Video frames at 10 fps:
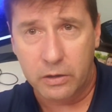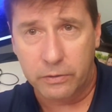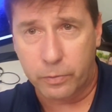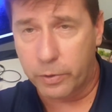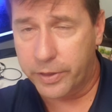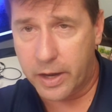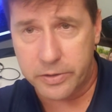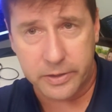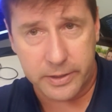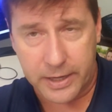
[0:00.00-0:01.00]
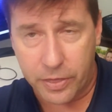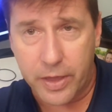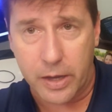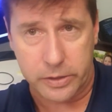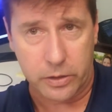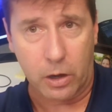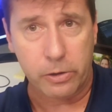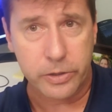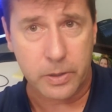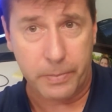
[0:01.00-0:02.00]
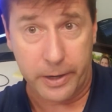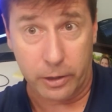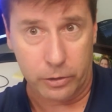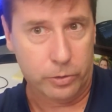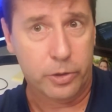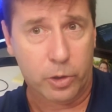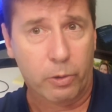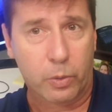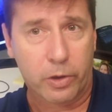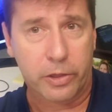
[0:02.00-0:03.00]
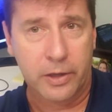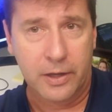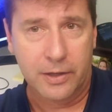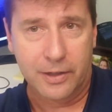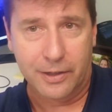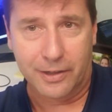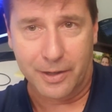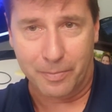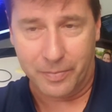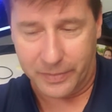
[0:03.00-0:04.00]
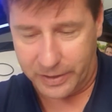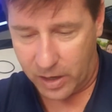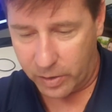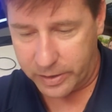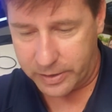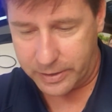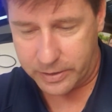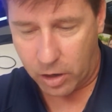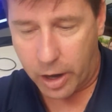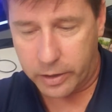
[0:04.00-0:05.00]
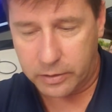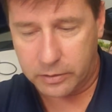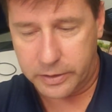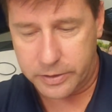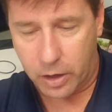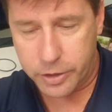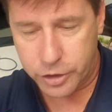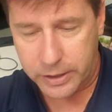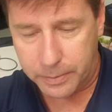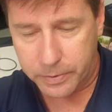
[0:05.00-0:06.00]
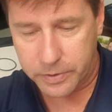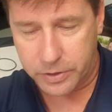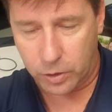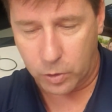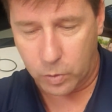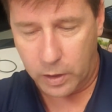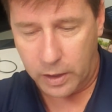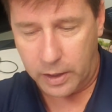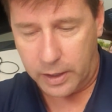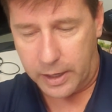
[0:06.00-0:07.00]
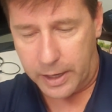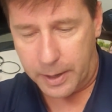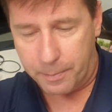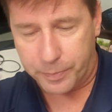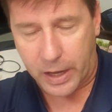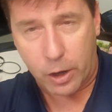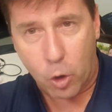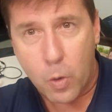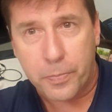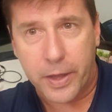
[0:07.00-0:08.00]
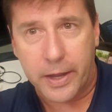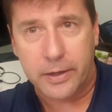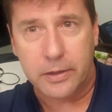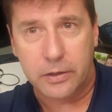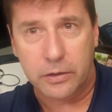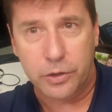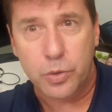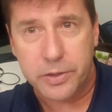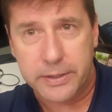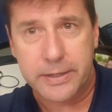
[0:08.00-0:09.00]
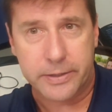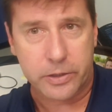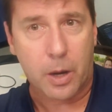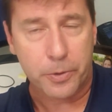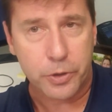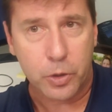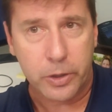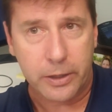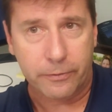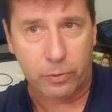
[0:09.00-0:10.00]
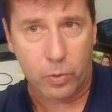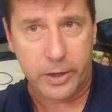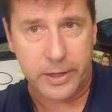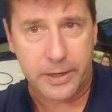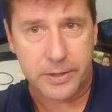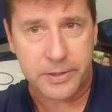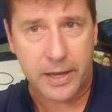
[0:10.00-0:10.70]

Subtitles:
$4,000 to $10,000 depending on who you're going with. And it's not cheap. So I hope that you seize this opportunity for what it is,